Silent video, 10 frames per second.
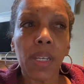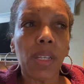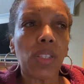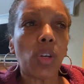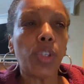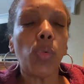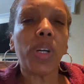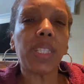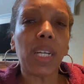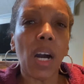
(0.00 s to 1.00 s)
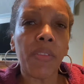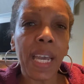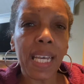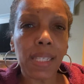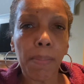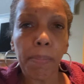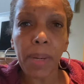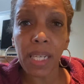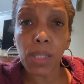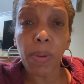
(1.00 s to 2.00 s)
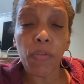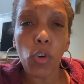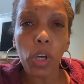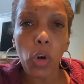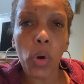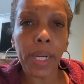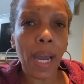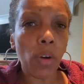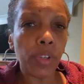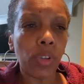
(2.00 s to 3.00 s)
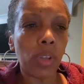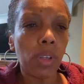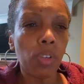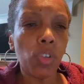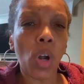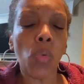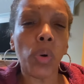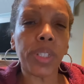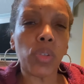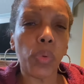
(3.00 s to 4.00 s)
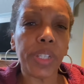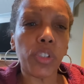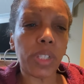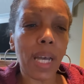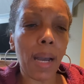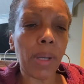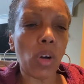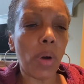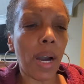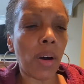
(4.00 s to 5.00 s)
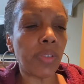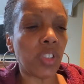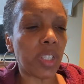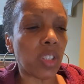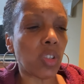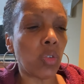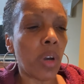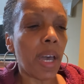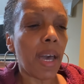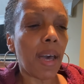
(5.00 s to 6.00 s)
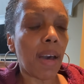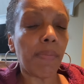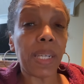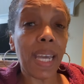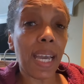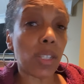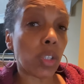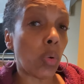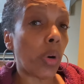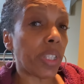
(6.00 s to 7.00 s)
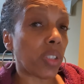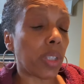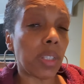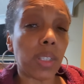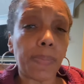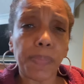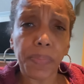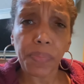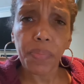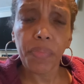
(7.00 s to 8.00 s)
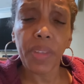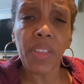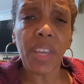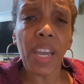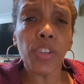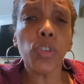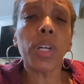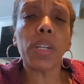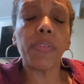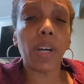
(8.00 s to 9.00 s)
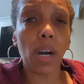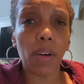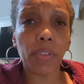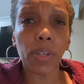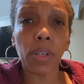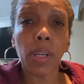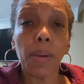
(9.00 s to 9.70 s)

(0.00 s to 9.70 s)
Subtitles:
So you want to cover as much before going out. You don't want to waste your time and go out just to have been asked questions that you could have covered